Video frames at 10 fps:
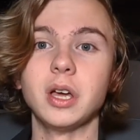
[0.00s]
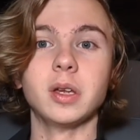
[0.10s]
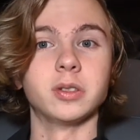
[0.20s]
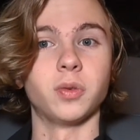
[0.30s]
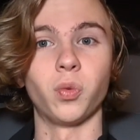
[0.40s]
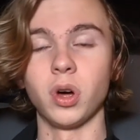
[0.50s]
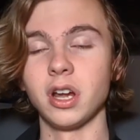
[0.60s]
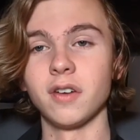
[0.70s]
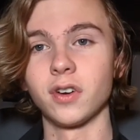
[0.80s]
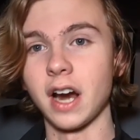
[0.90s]
It is
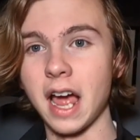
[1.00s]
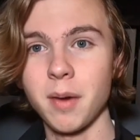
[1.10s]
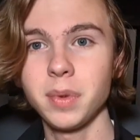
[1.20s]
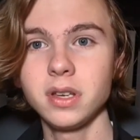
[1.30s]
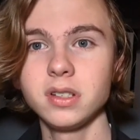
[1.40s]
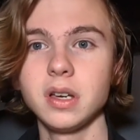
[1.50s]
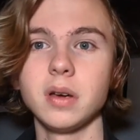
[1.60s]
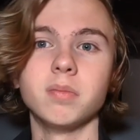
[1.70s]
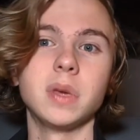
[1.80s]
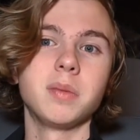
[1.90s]
whatever happened.
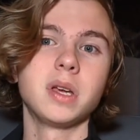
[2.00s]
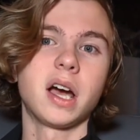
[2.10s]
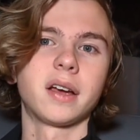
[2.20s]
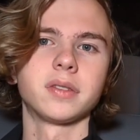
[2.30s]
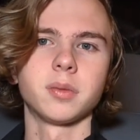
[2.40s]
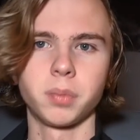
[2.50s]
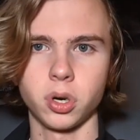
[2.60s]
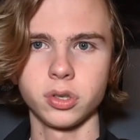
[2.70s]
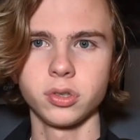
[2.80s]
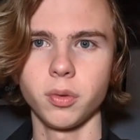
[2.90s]
Maybe I have some
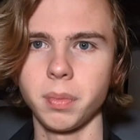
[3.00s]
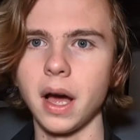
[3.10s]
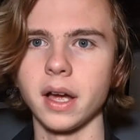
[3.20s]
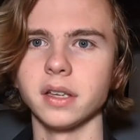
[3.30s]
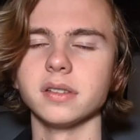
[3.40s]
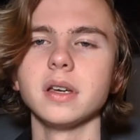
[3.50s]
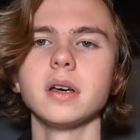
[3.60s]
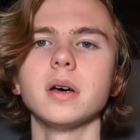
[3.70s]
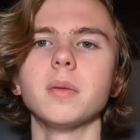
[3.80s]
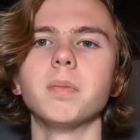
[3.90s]
personal bias,
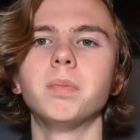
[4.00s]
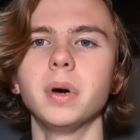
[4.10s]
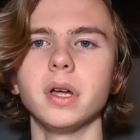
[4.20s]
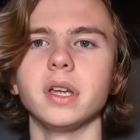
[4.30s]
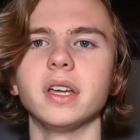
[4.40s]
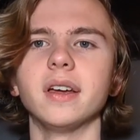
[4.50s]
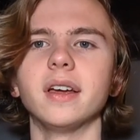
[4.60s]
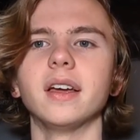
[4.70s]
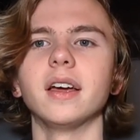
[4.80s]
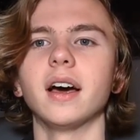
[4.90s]
but
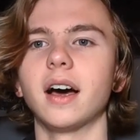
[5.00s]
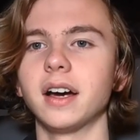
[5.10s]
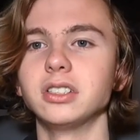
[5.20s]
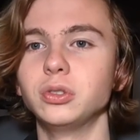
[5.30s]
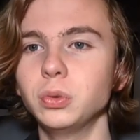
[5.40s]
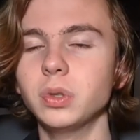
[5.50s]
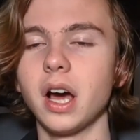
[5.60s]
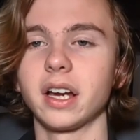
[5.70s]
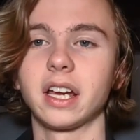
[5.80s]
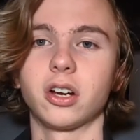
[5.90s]
I do
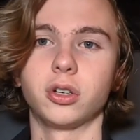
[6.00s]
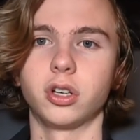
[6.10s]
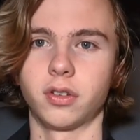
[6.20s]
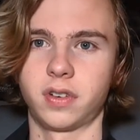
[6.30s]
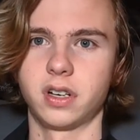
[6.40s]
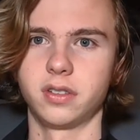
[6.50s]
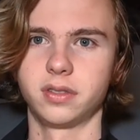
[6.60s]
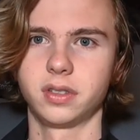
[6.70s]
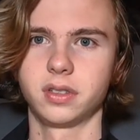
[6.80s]
not care who you're a fan of.